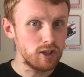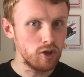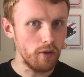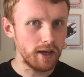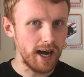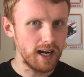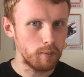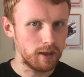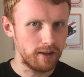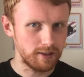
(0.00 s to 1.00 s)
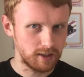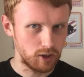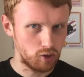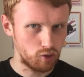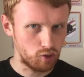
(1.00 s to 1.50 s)
he's not the kind of player that's going
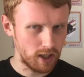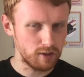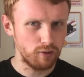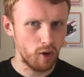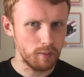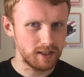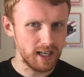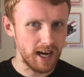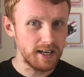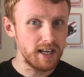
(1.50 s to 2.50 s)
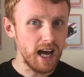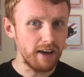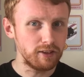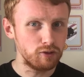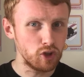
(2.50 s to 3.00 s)
to transform your side
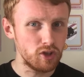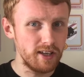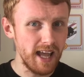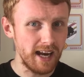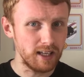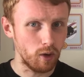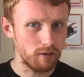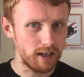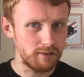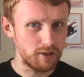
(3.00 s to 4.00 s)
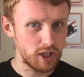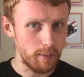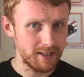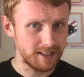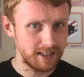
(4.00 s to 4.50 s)
after you've just nearly qualified for the
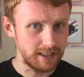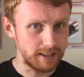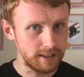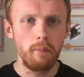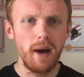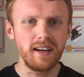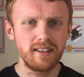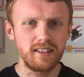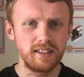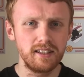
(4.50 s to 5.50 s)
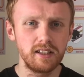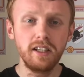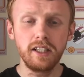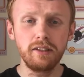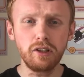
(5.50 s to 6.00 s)
Champions League. Back to this season,
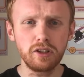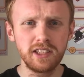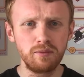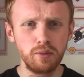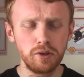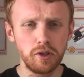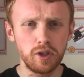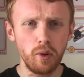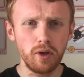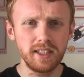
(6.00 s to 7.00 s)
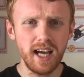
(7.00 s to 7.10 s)
you've got Steve Bruce who spoke